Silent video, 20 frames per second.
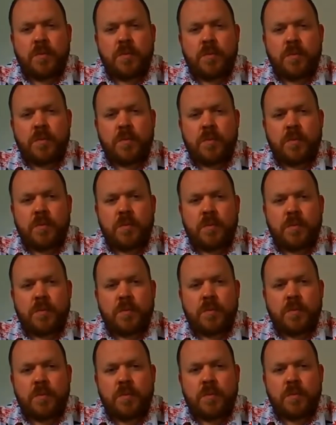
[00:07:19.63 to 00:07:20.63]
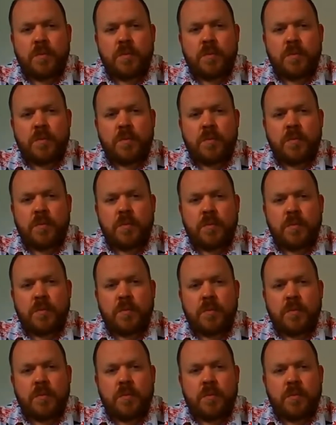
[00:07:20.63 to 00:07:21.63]

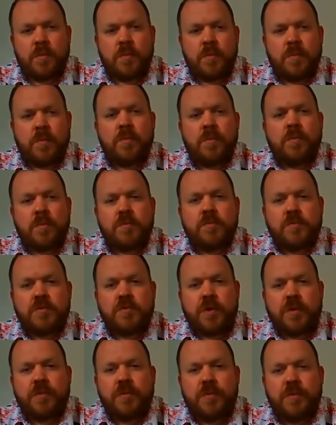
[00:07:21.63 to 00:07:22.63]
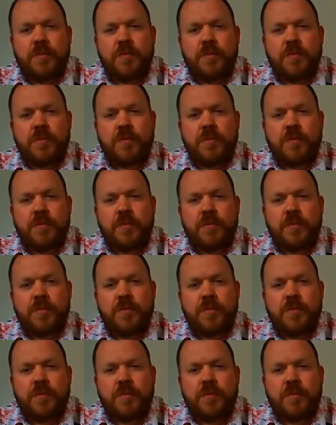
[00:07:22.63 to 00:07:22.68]
(not speaking)